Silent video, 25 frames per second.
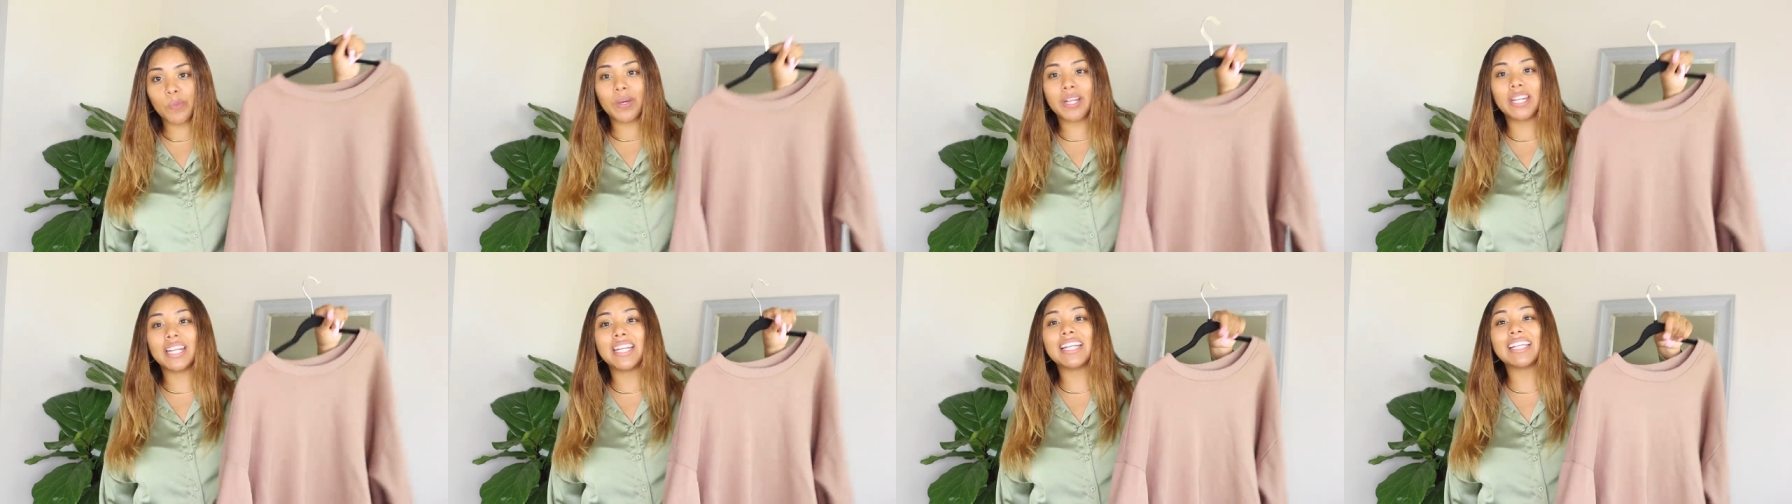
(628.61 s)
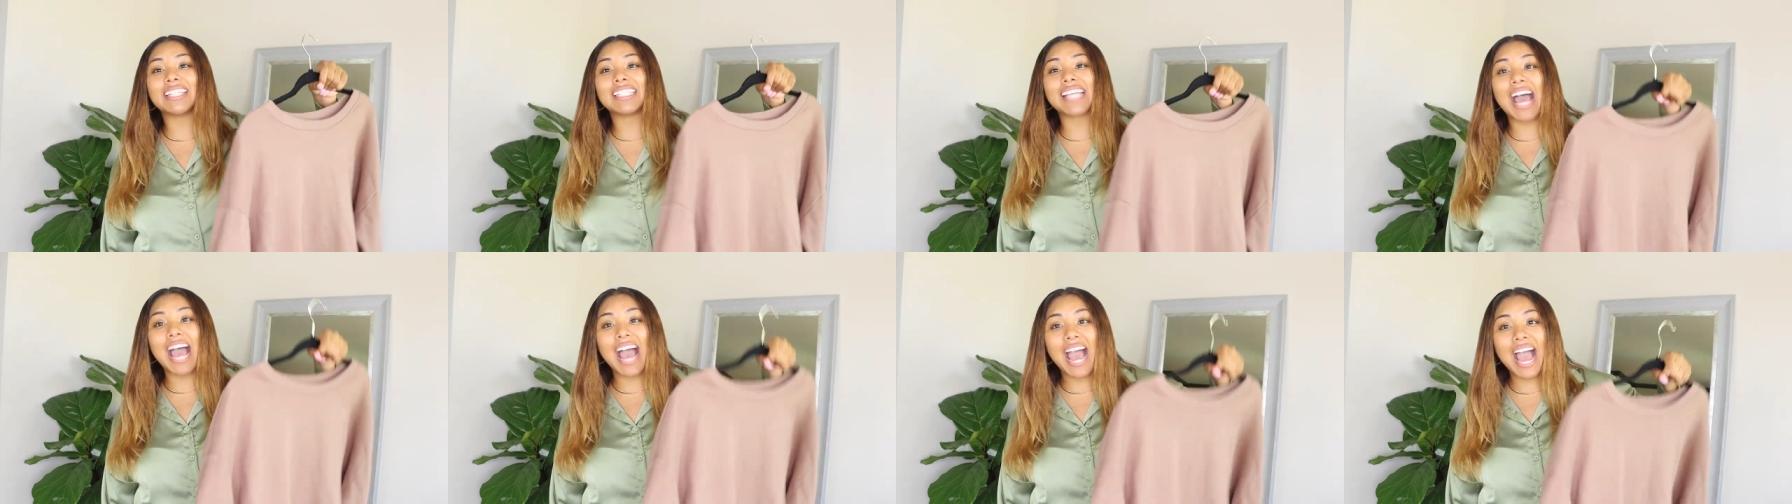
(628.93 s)
but it
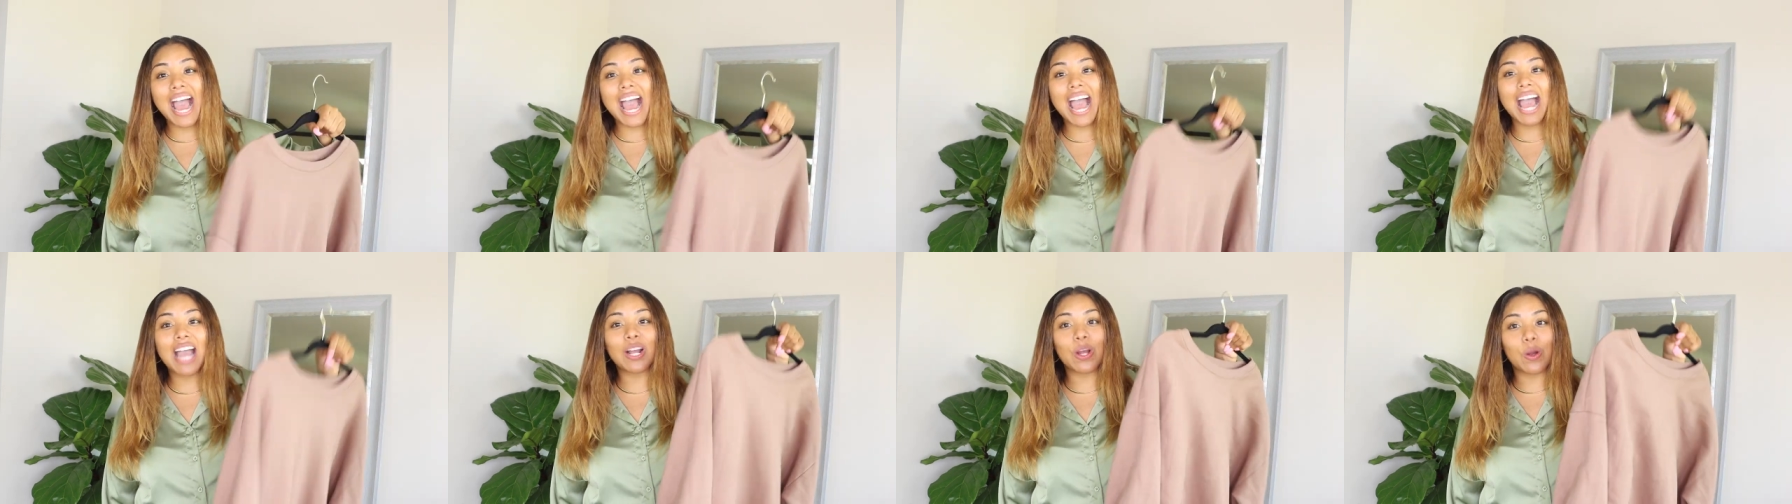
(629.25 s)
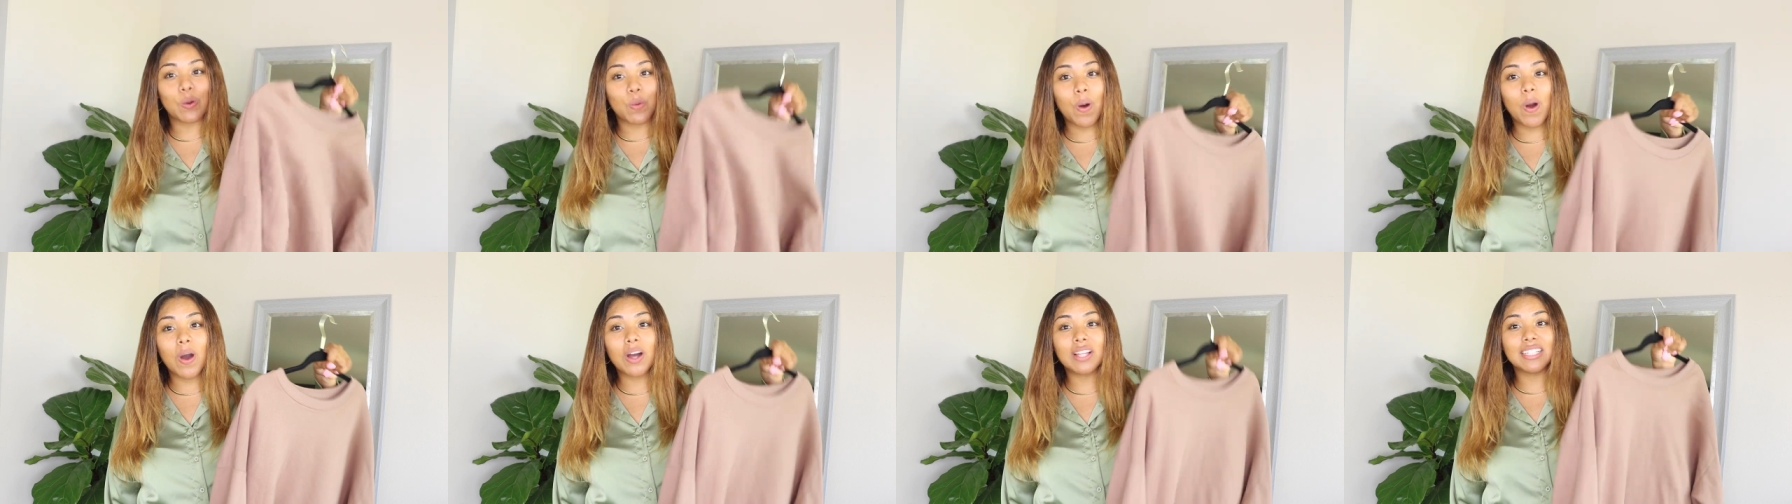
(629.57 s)
is high
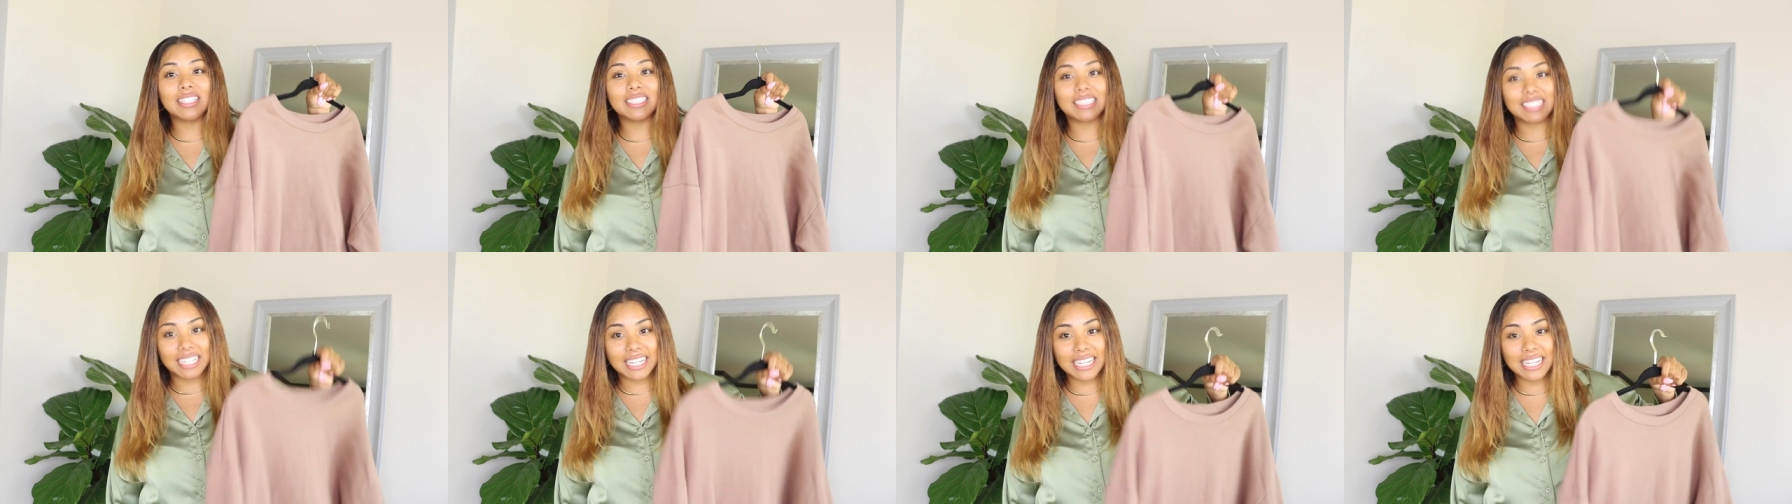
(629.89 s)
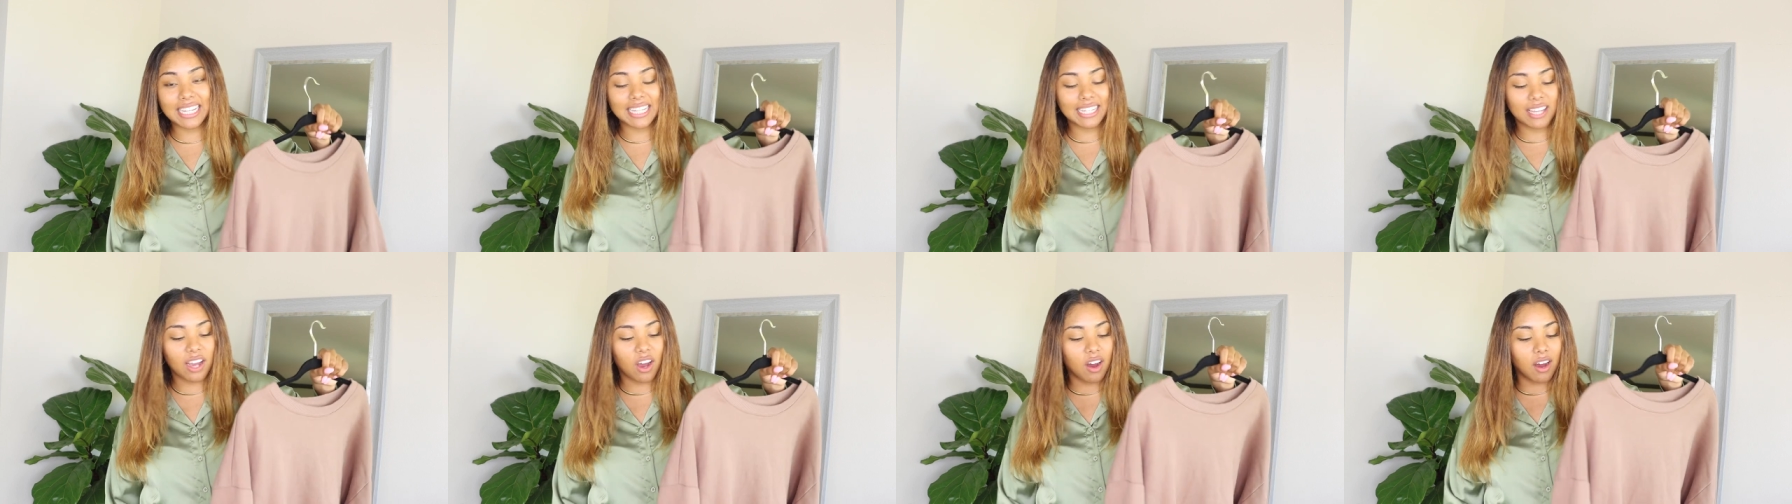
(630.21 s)
quality,
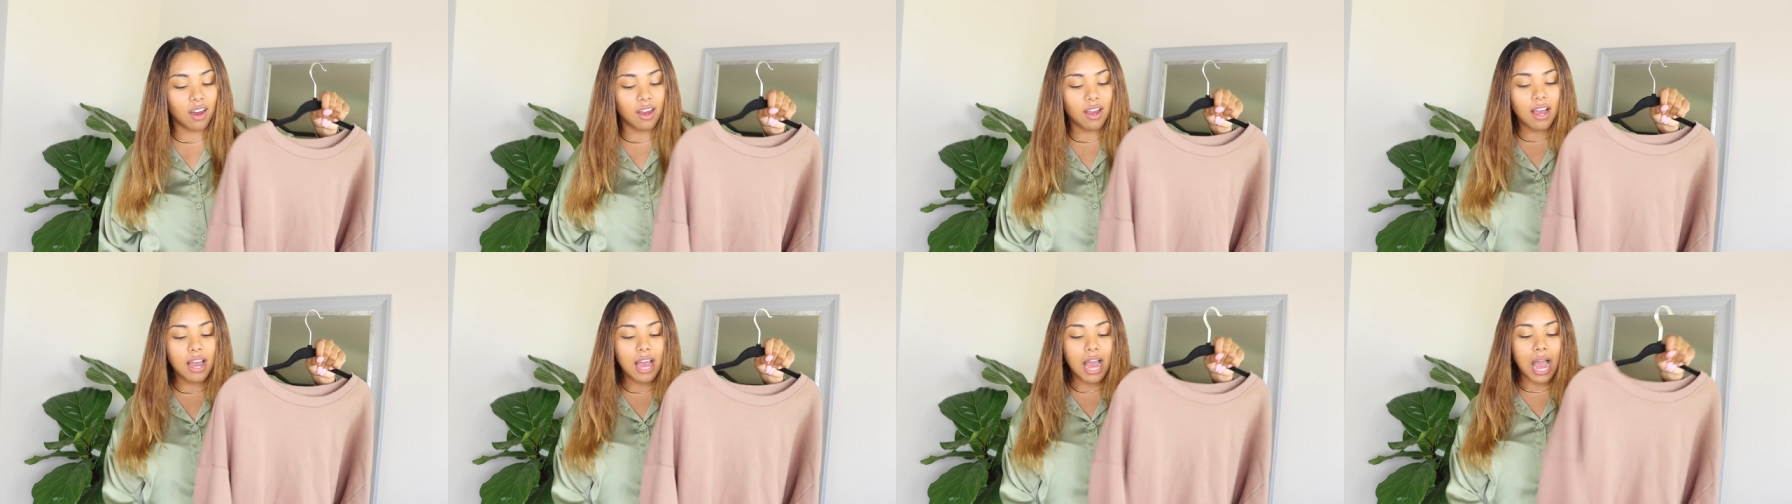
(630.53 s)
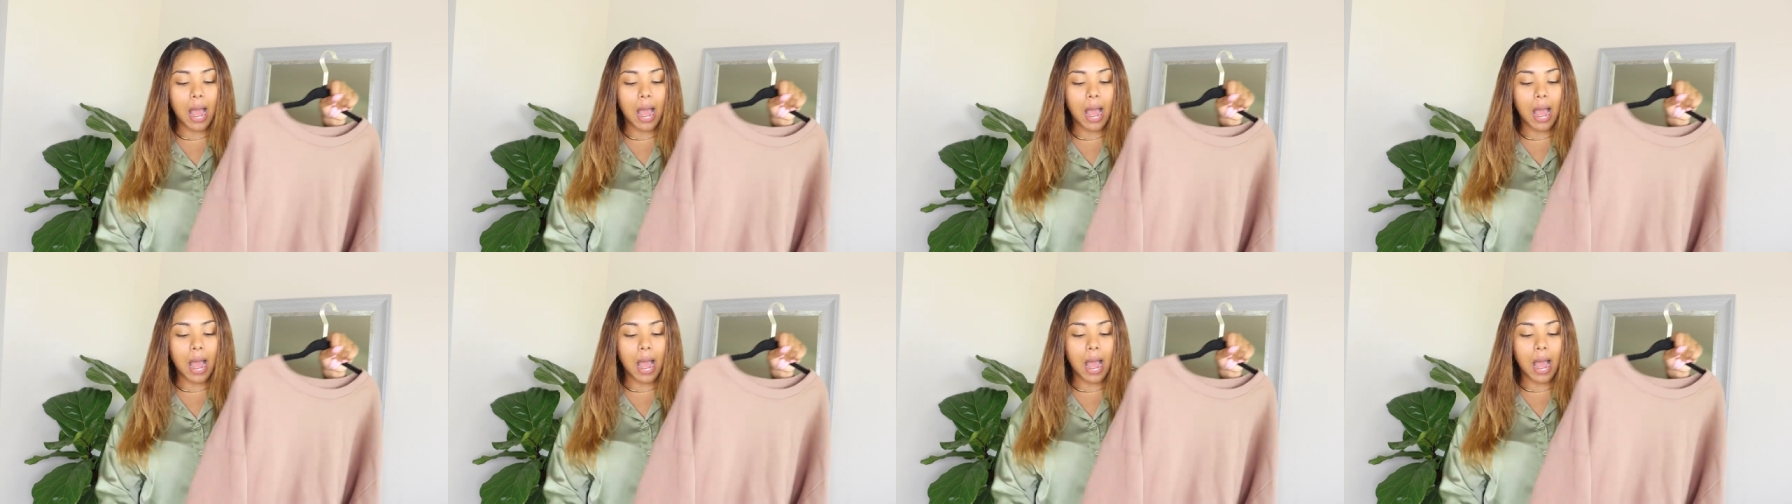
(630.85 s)
y'all.